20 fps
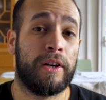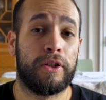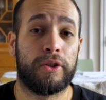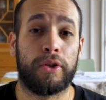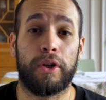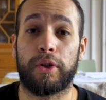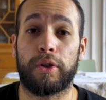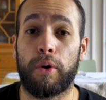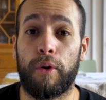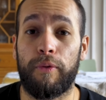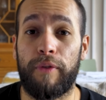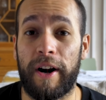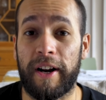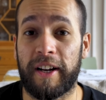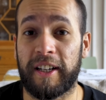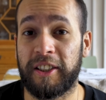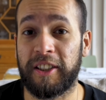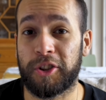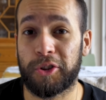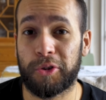So it's all very
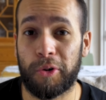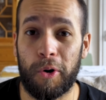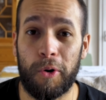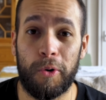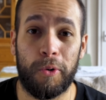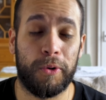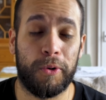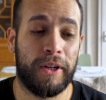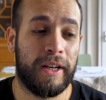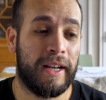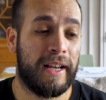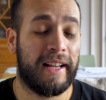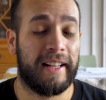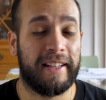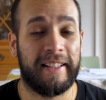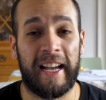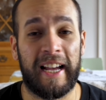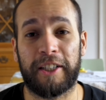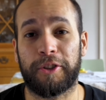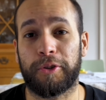controlled
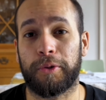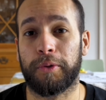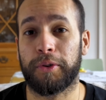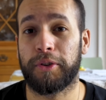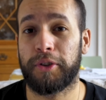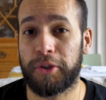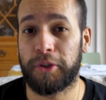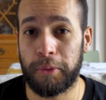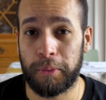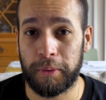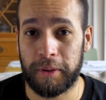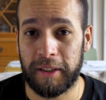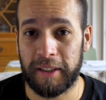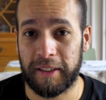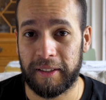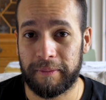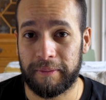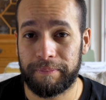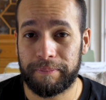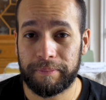natural
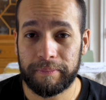shooting.